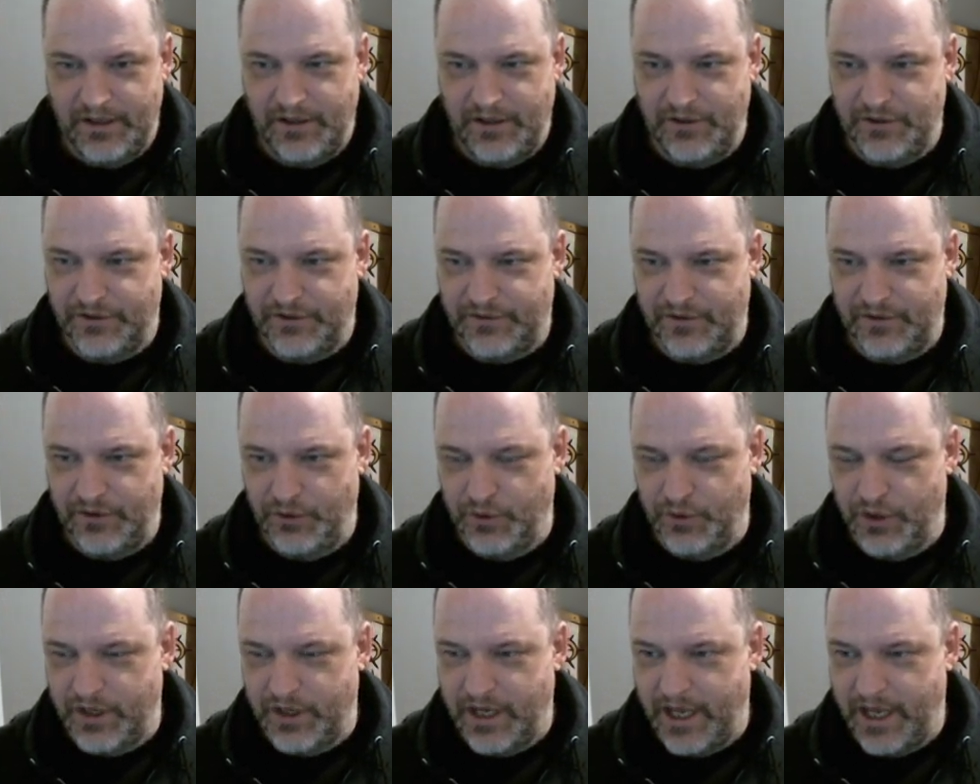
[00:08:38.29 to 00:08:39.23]
you
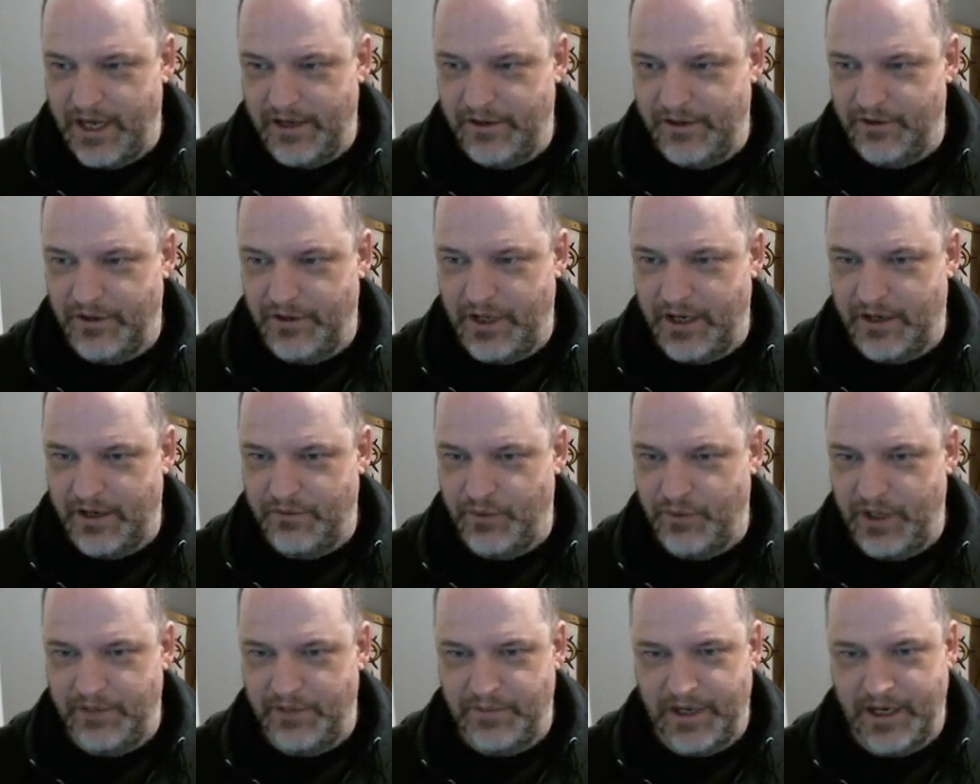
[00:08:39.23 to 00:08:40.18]
look at it and you're like,
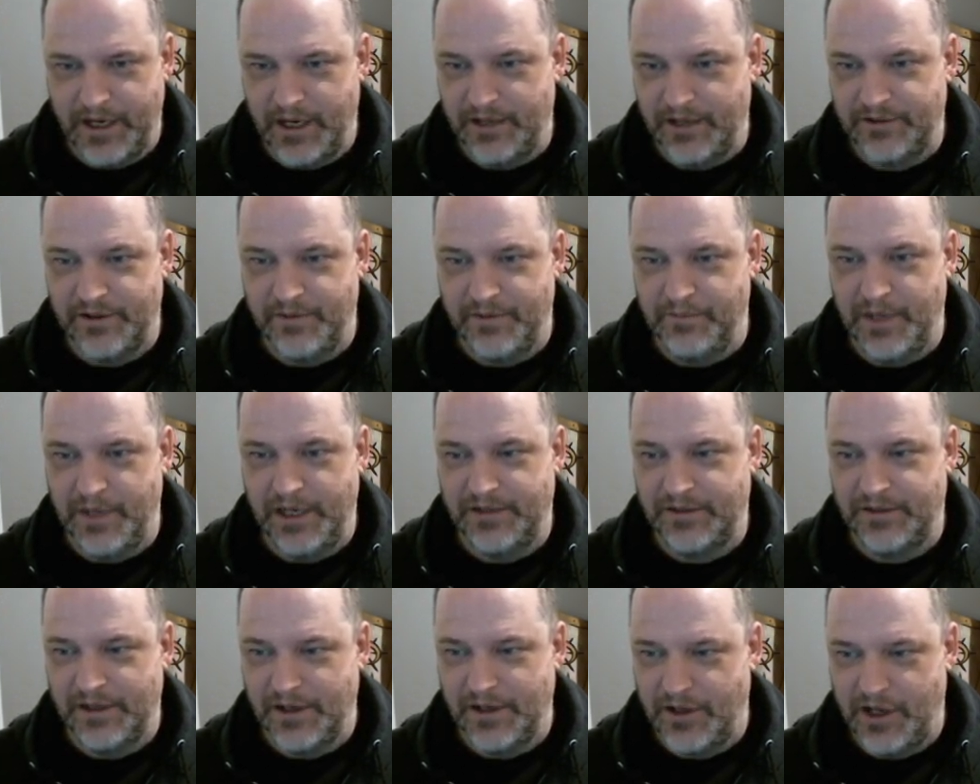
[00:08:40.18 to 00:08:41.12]
wait, my guy's an
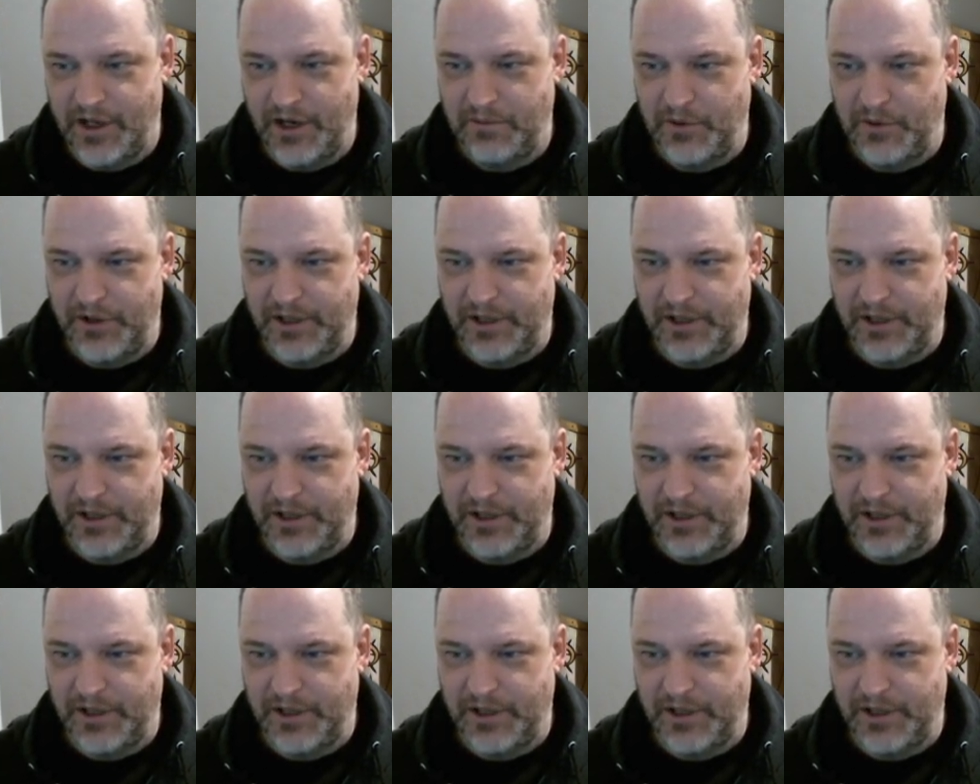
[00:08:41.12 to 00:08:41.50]
amazing climber.